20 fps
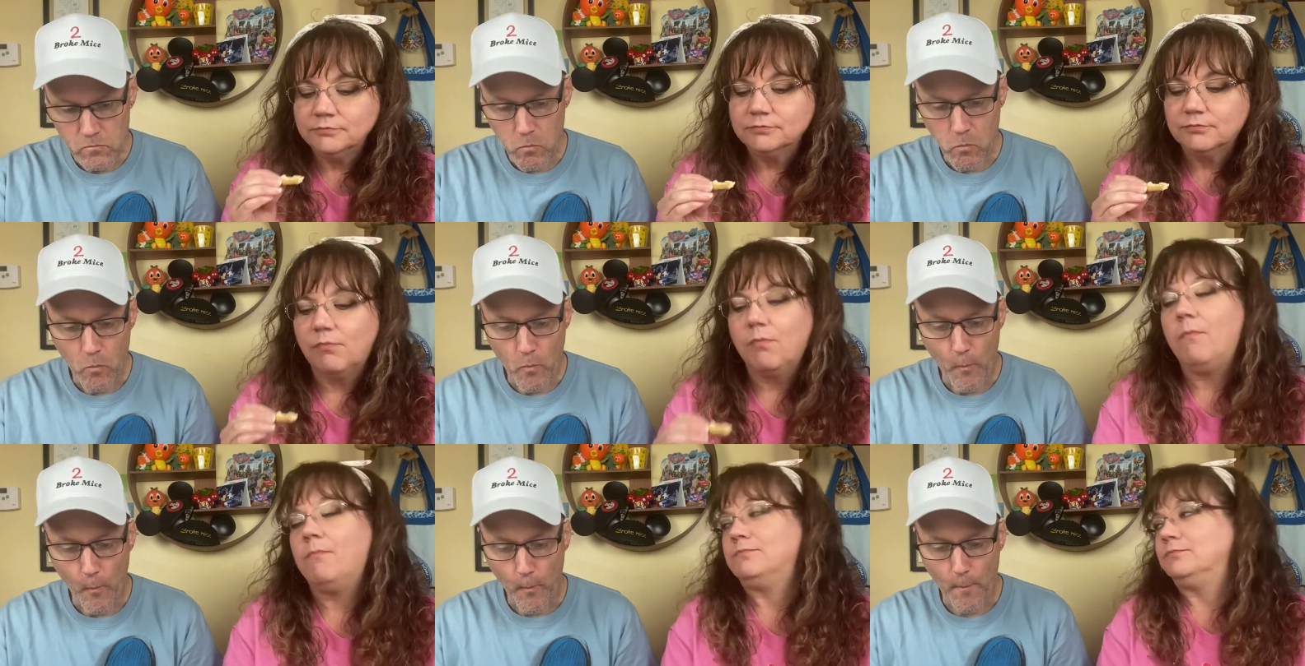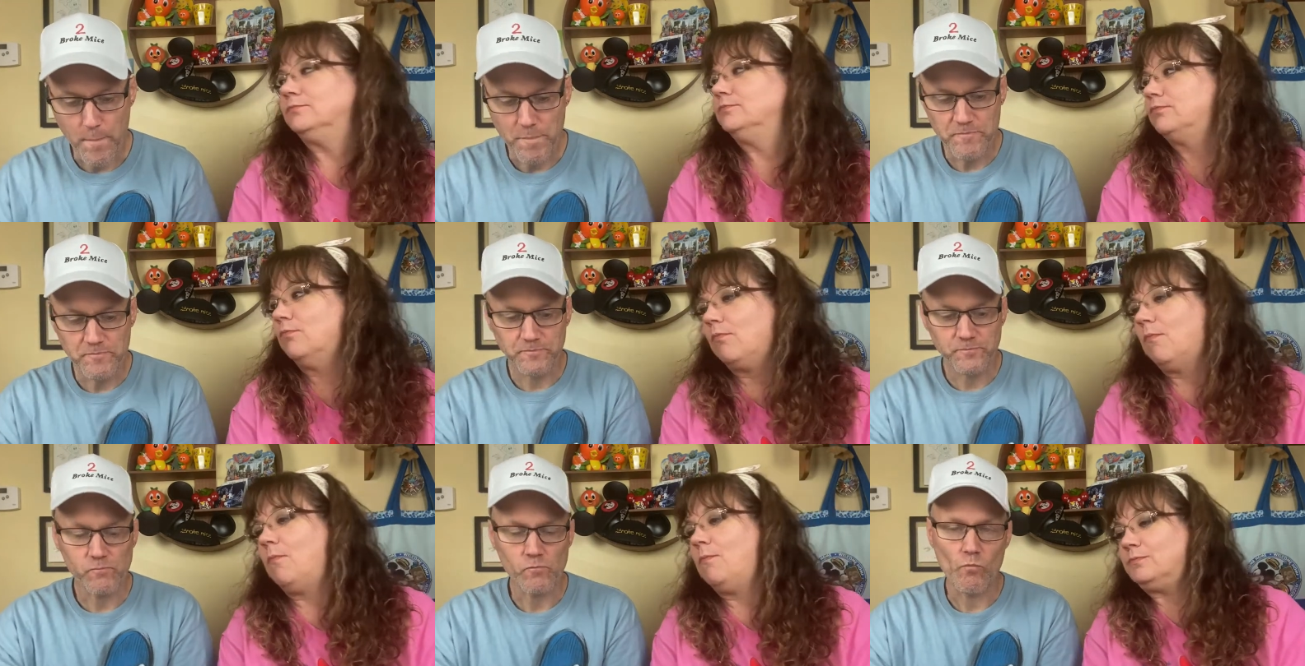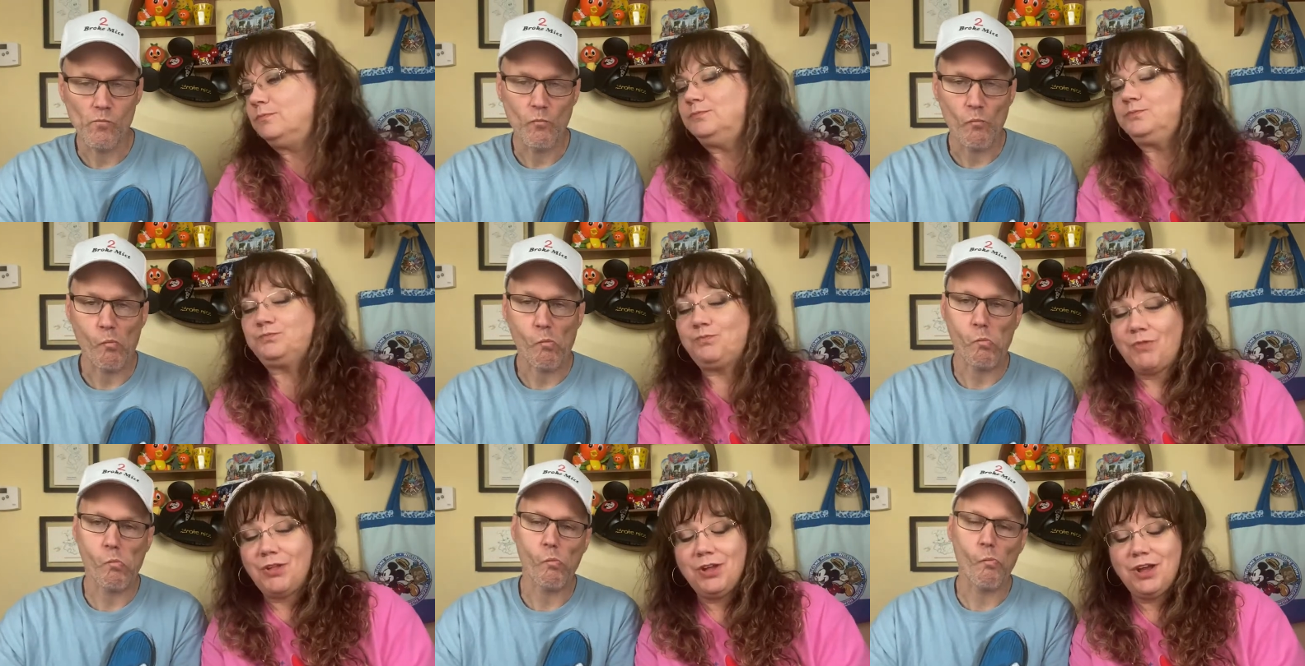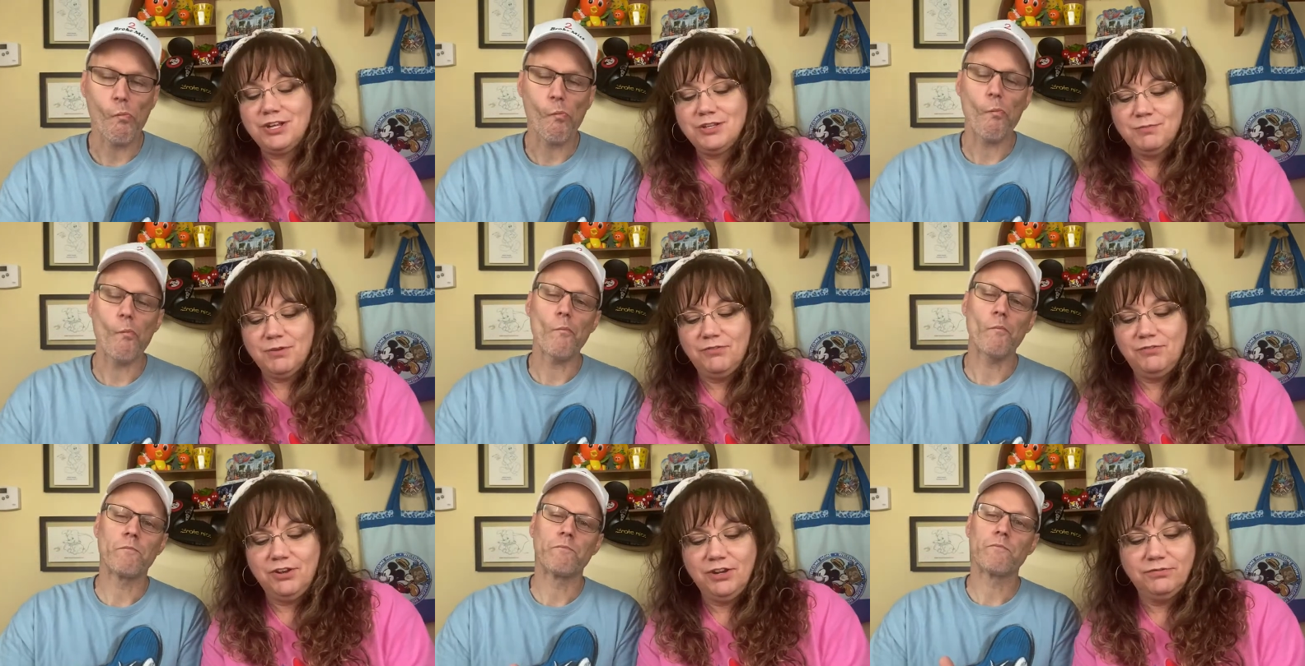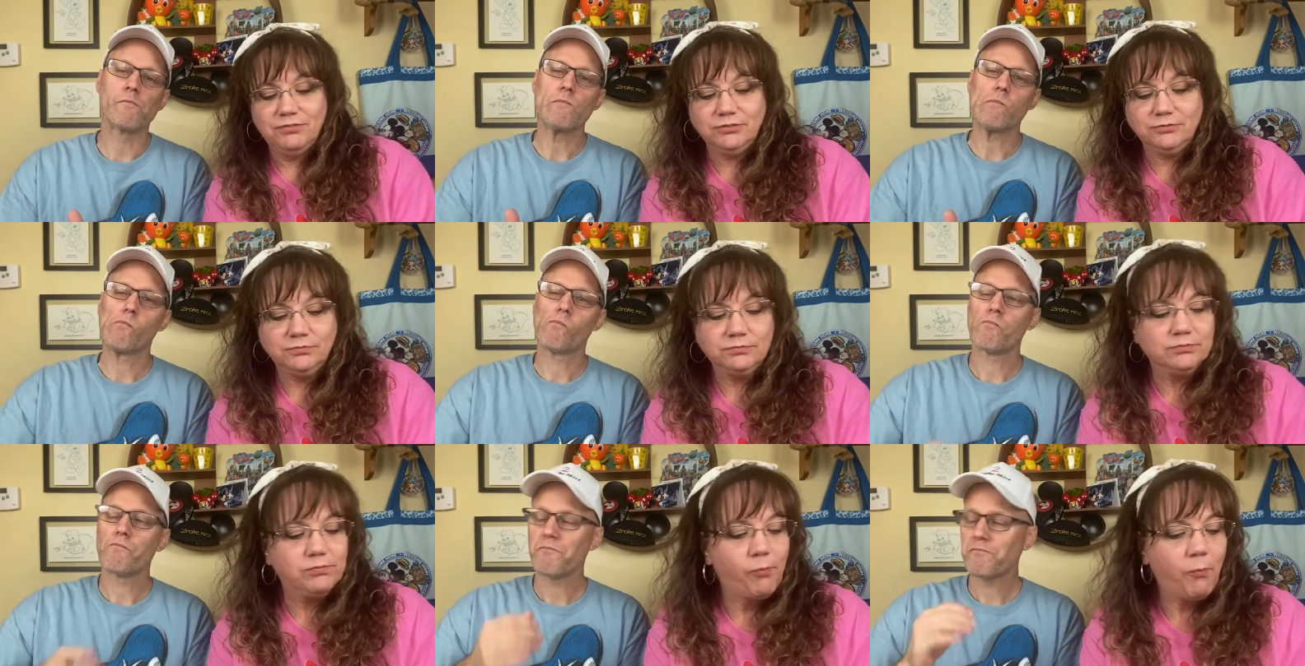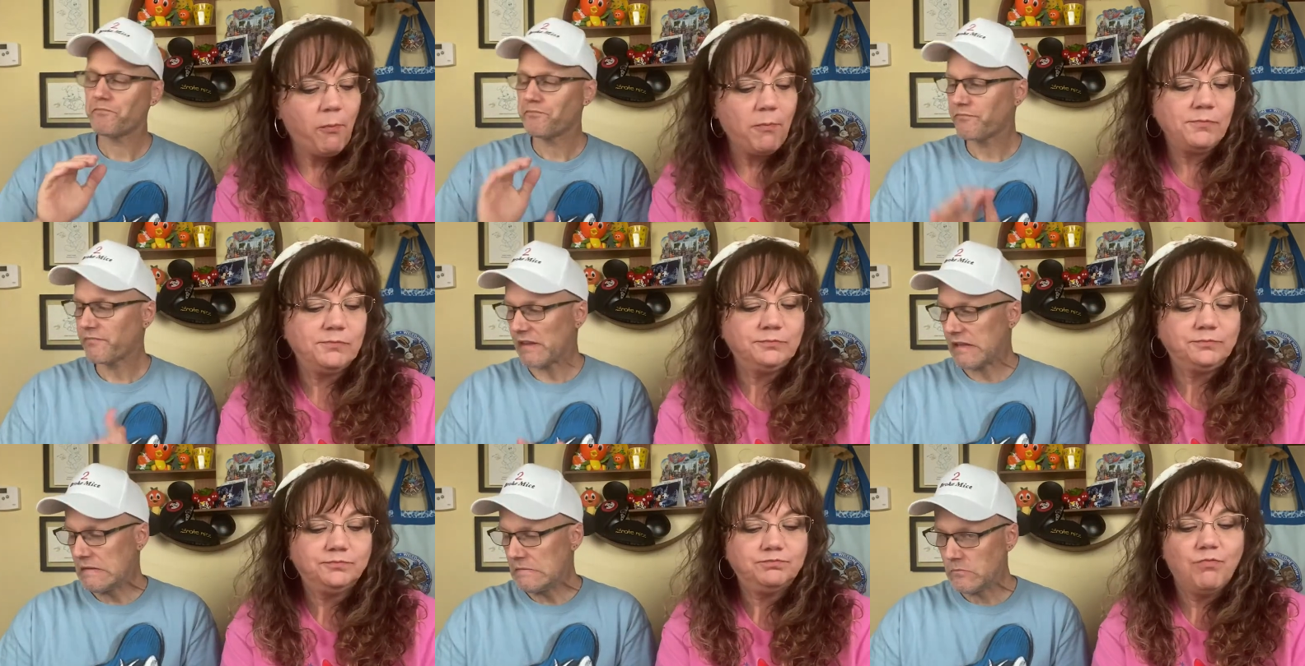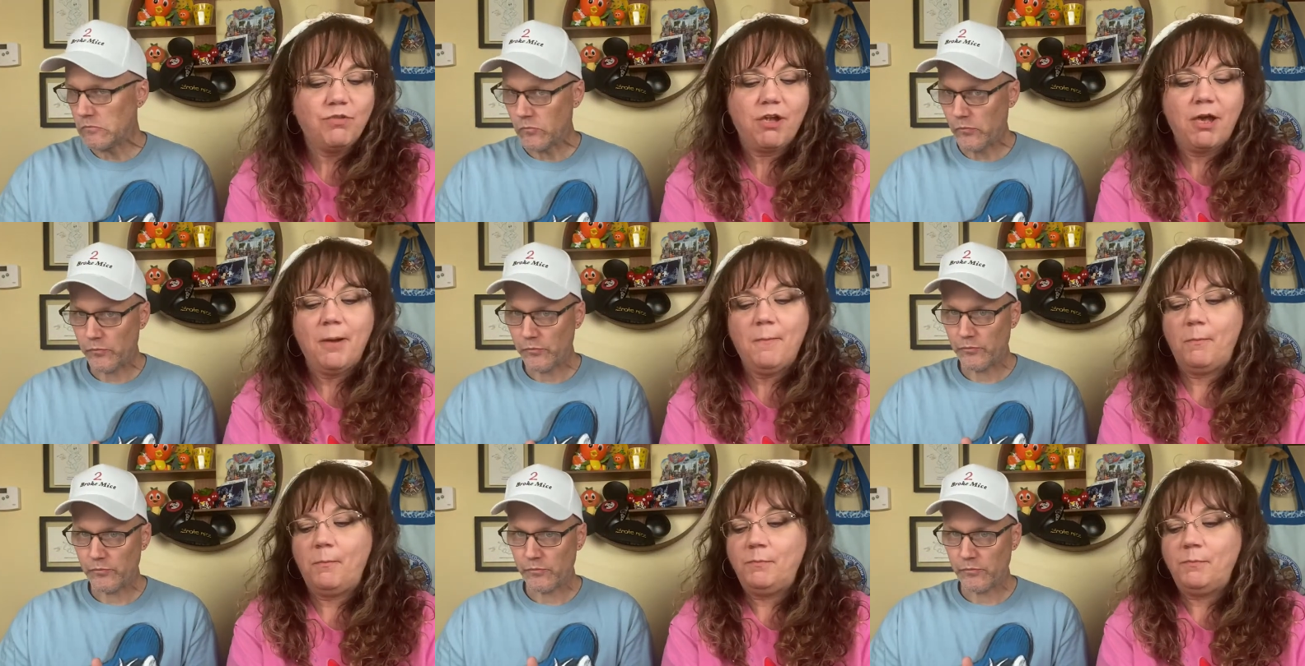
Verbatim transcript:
Speaker 1: Mm-hmm, mm-hmm. That's my favorite. Okay.